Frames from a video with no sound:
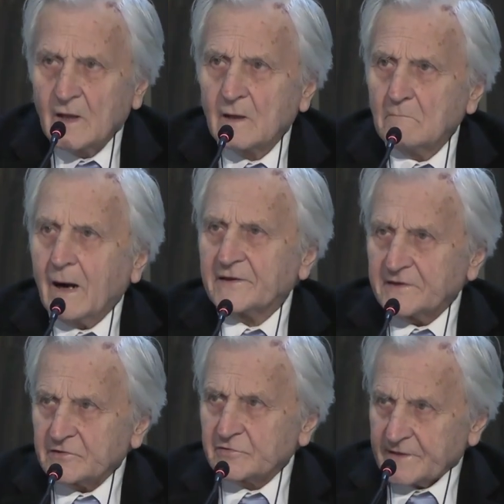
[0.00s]
by the
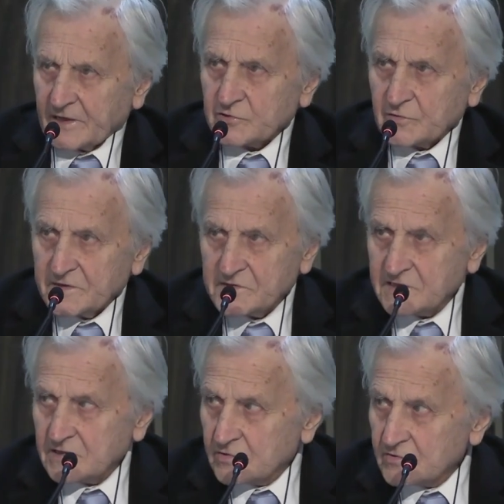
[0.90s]
international
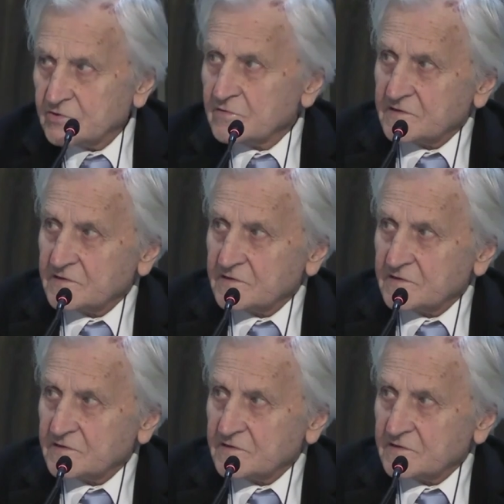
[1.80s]
institutions?